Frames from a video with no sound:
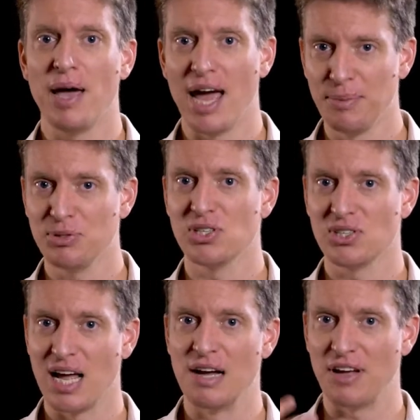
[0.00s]
perhaps the
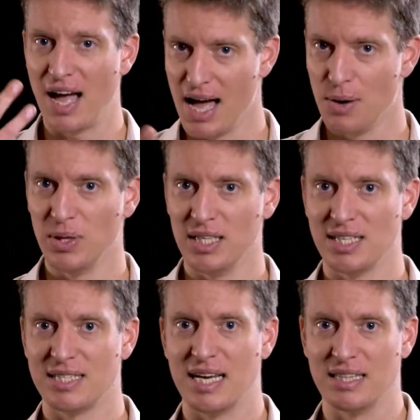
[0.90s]
staff are willing
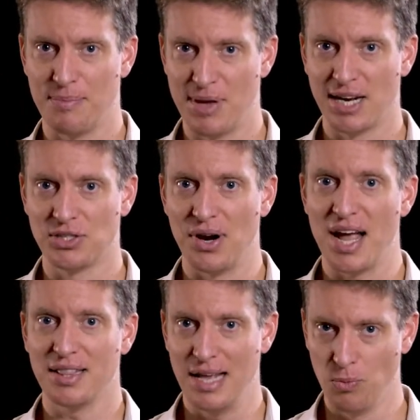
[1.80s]
to take their manager
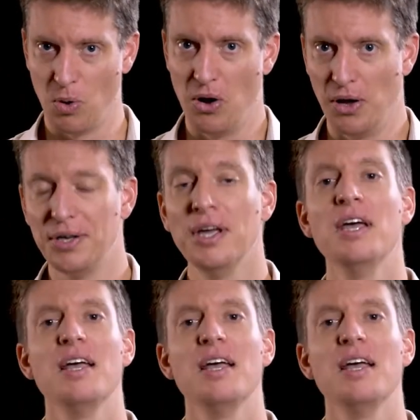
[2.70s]
at their word